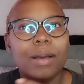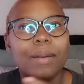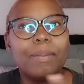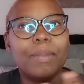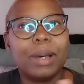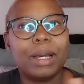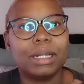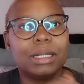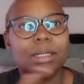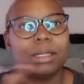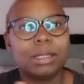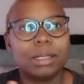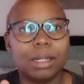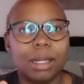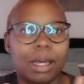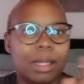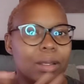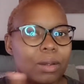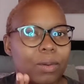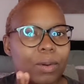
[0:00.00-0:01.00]
But
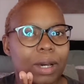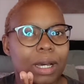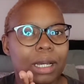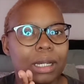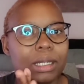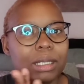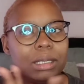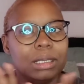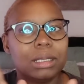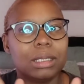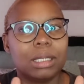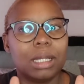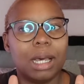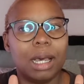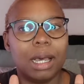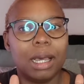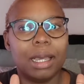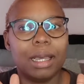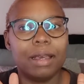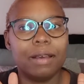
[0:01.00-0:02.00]
otherwise,
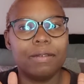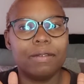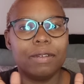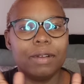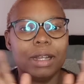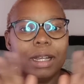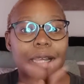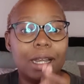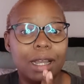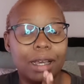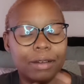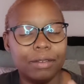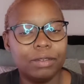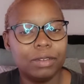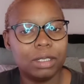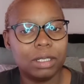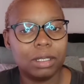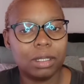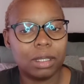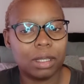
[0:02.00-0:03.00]
I have loved